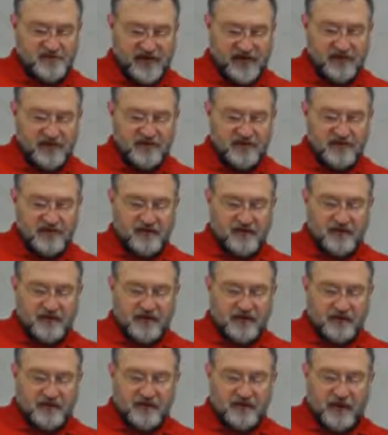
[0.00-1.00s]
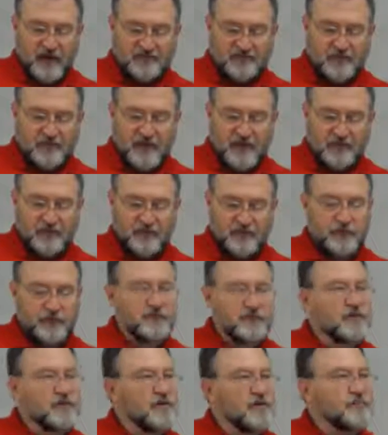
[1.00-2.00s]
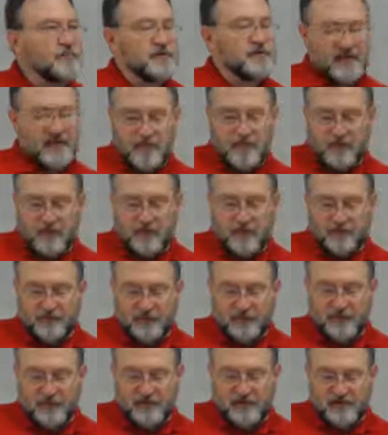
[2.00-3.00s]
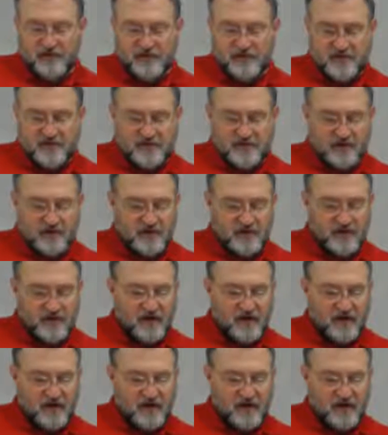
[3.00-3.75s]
Second, you have to be able to interpret chemical formulas